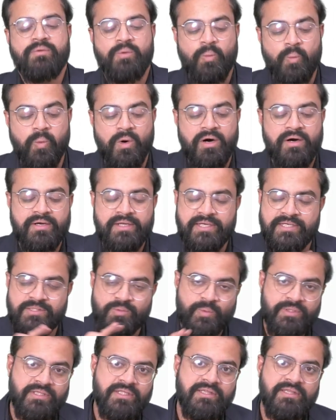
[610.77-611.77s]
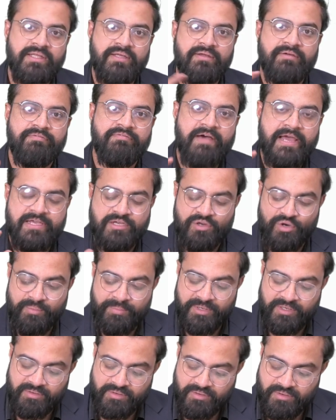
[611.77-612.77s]
work is within the 5
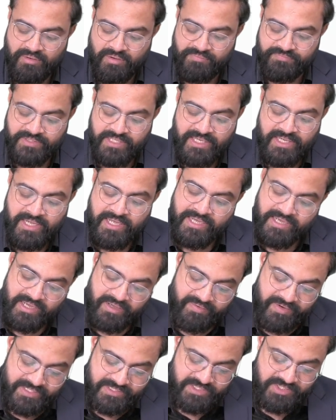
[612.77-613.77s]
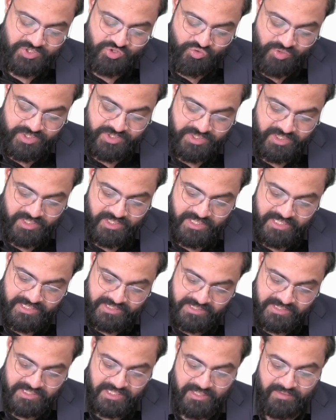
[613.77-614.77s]
kilometer of the registration
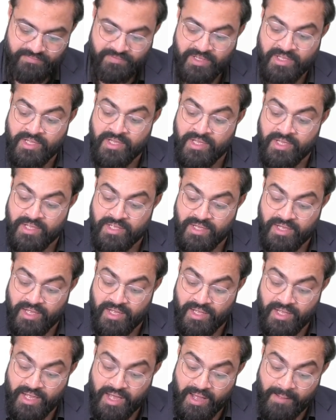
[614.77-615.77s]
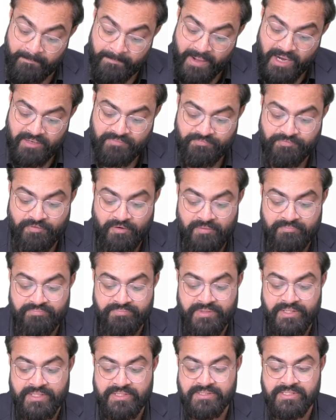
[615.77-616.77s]
itself. Apart
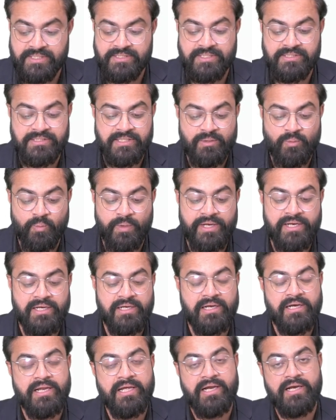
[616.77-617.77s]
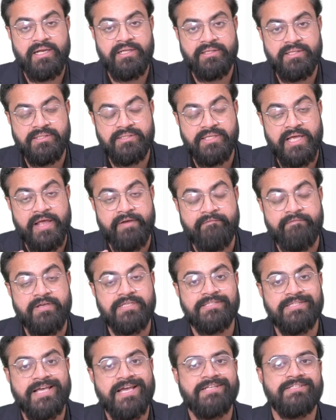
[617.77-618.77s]
from this, as I said very clearly, this
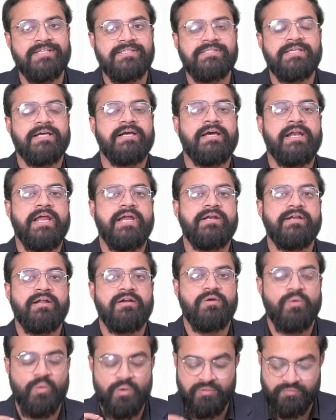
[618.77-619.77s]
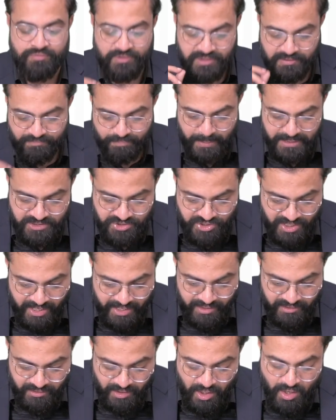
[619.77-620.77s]
envisages a greater role for the
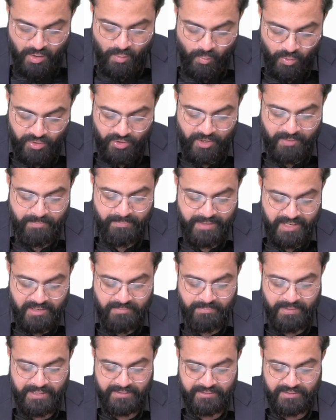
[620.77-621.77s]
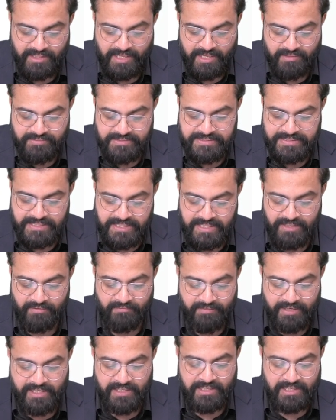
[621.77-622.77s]
panchayat. What do I mean by, can you see
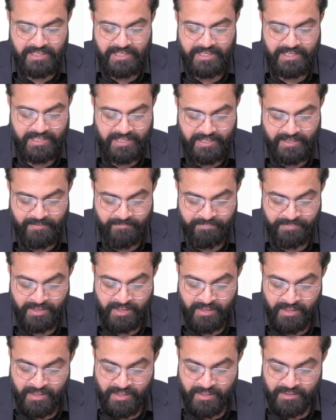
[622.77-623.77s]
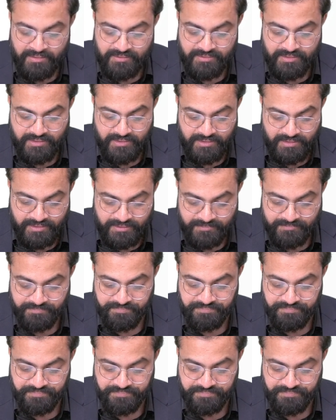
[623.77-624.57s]
very clearly, uh,